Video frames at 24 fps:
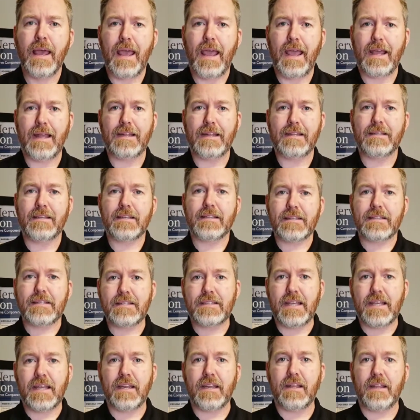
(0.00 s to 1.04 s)
and
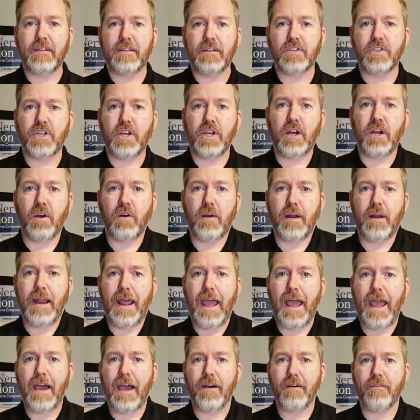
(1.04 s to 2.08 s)
sit in the chair and
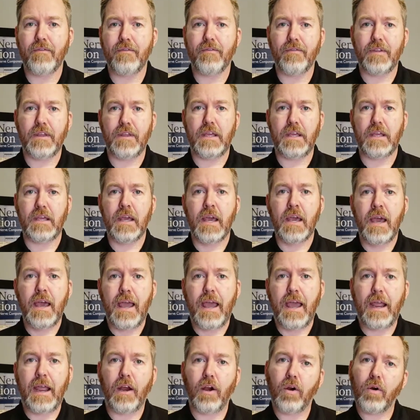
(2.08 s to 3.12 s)
have the
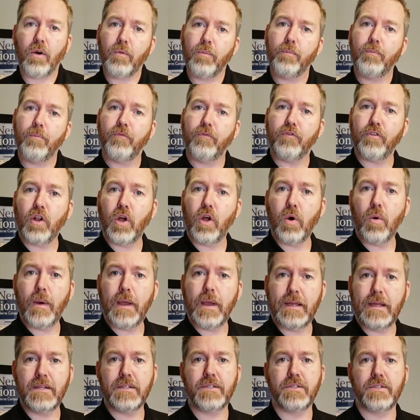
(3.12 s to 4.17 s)
air flow
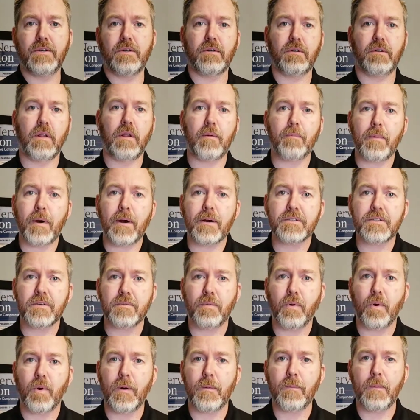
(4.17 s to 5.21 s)
into your lumbar
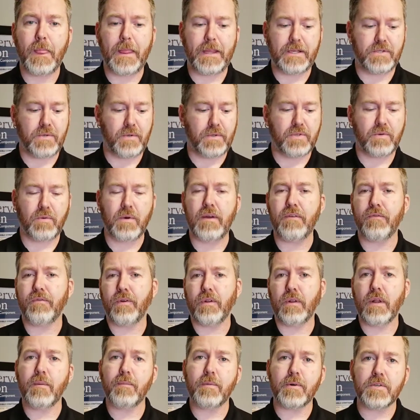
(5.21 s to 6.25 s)
support. So it's great
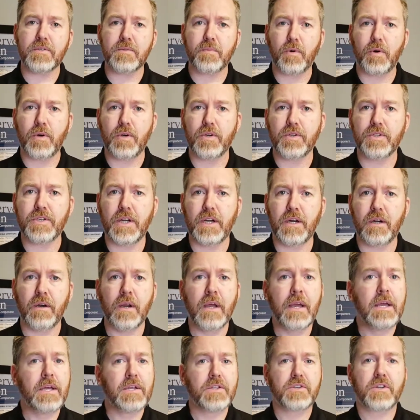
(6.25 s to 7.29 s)
for lumbar support in your chair.
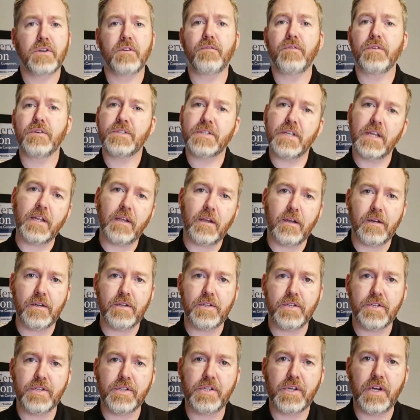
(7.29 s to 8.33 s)
It's good for sitting on
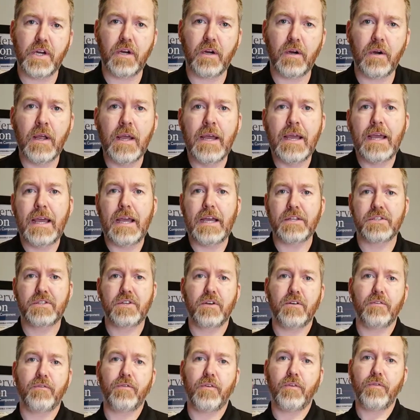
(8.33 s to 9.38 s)
in your chair. It's
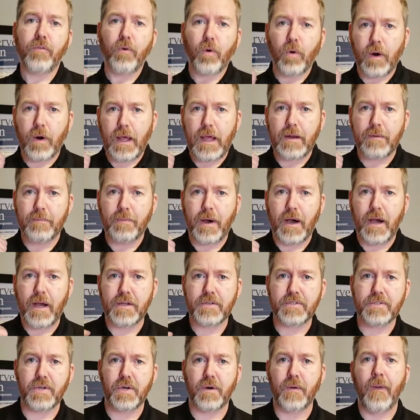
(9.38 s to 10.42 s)
good for forward head
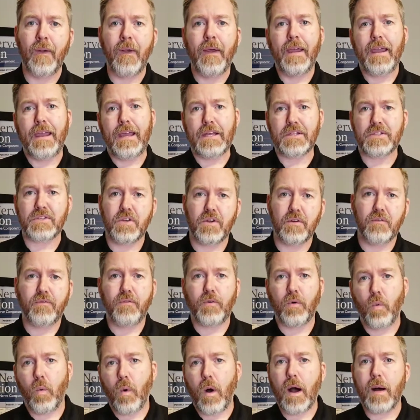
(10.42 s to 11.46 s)
posture. It's good
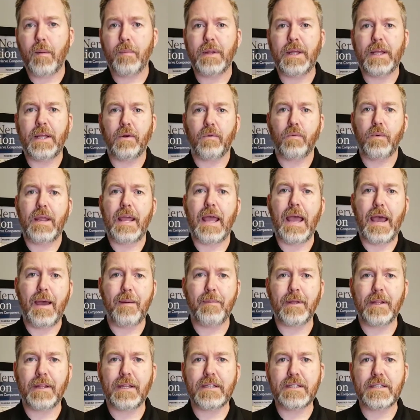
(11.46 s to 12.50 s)
for wobbling and
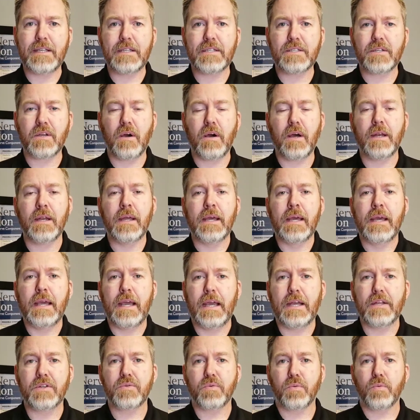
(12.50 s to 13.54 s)
rehabbing the disc on.
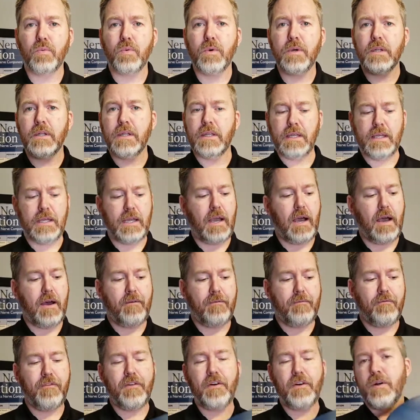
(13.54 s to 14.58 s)
It's really
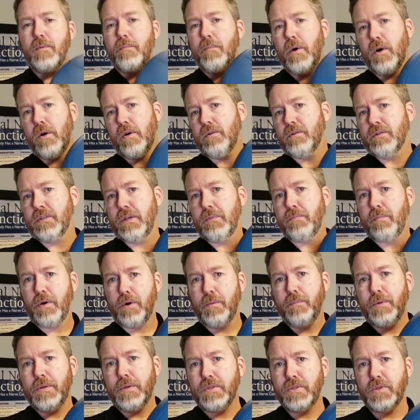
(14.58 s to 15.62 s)
a very
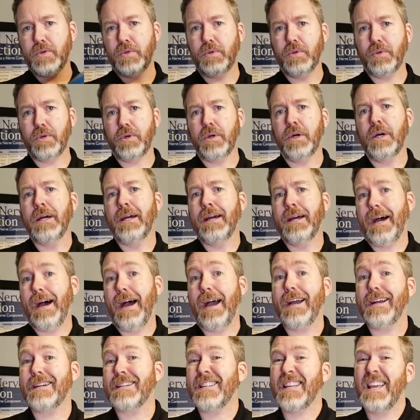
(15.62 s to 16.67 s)
multi-purpose tool.
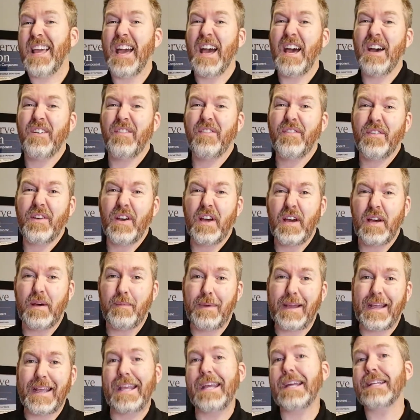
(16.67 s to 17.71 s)
I actually have
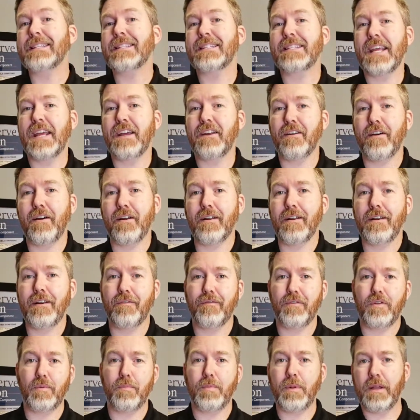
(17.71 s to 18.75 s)
my kids stand on it
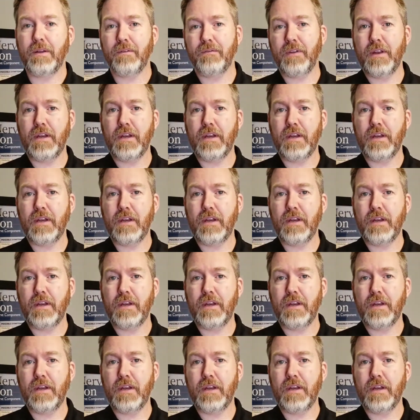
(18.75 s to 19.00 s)
if they're playing